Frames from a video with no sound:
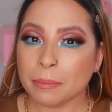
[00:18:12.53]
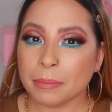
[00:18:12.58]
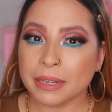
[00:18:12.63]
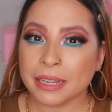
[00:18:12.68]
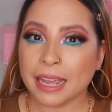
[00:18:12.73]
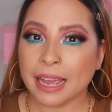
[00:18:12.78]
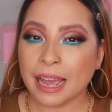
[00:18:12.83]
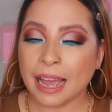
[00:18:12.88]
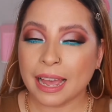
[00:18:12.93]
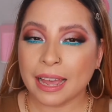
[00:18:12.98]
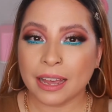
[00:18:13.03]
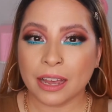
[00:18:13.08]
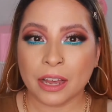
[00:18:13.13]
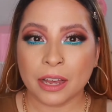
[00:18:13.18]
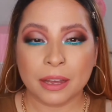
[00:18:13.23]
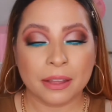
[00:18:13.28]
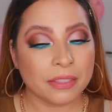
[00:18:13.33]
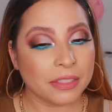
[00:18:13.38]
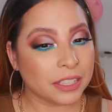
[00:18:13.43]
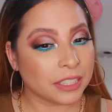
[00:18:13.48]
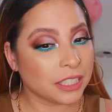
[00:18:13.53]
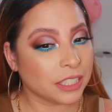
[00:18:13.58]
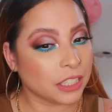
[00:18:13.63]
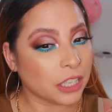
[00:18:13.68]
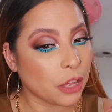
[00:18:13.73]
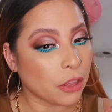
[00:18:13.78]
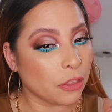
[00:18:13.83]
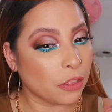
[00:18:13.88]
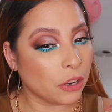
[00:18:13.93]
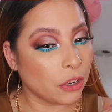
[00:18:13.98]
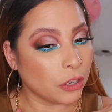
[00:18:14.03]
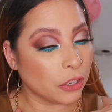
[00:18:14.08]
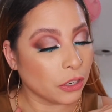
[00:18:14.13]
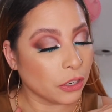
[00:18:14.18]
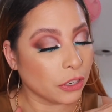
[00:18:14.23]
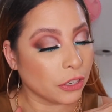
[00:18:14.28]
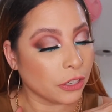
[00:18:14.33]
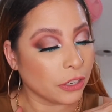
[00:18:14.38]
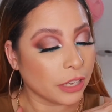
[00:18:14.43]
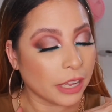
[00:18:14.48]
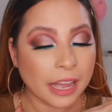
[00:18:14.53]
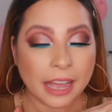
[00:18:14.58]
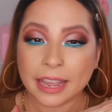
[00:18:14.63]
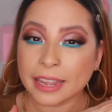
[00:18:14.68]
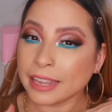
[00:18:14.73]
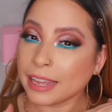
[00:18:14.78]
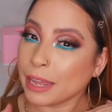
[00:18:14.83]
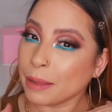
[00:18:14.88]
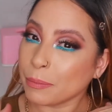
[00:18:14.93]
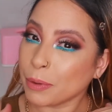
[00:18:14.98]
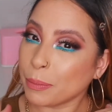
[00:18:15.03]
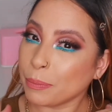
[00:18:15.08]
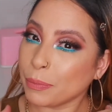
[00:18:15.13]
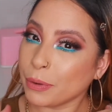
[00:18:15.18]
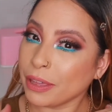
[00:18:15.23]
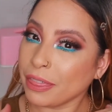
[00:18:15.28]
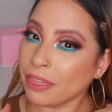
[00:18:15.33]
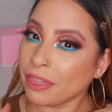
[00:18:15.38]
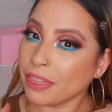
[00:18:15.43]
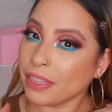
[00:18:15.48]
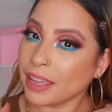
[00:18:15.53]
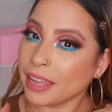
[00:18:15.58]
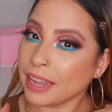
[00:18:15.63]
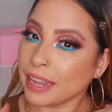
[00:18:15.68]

But yeah, this is the look I came up with.